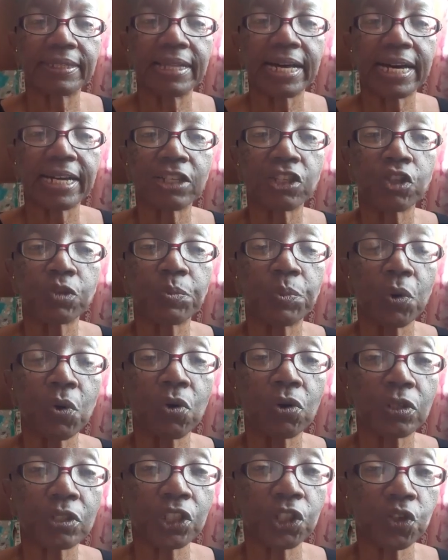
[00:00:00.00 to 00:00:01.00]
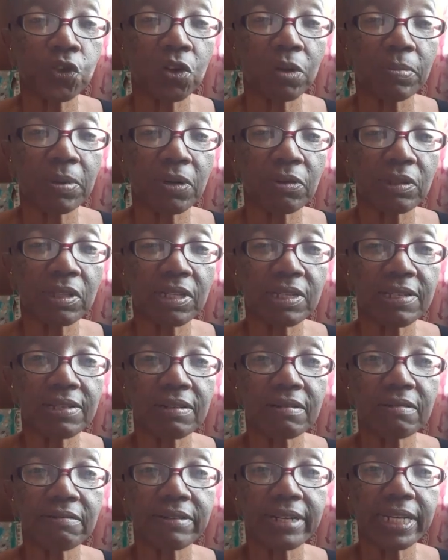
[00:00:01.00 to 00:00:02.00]
I spoke to you about this
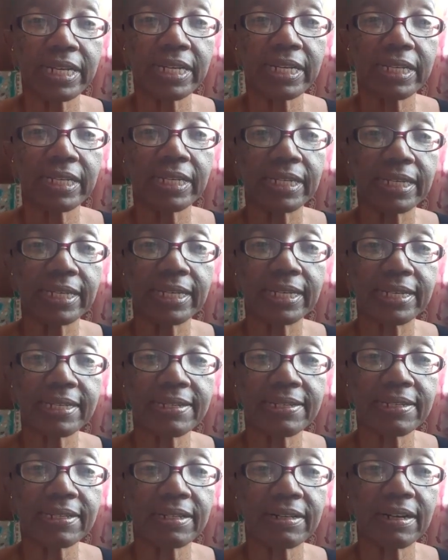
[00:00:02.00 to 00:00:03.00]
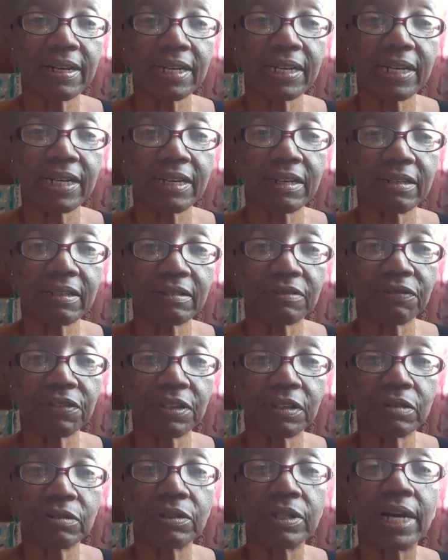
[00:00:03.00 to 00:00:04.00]
already. Here's the card I got for
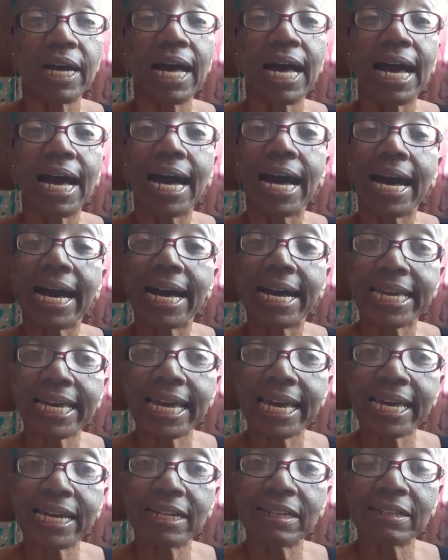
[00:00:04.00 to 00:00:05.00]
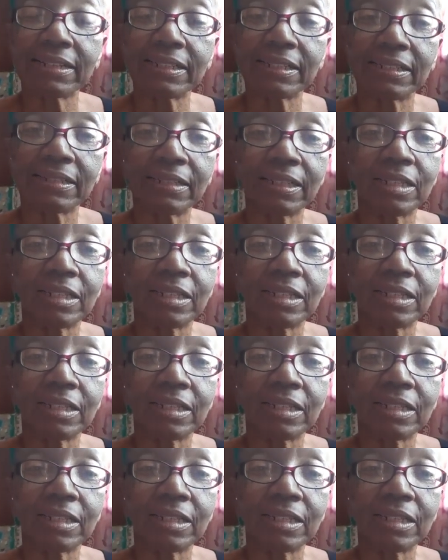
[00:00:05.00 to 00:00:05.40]
you. Again,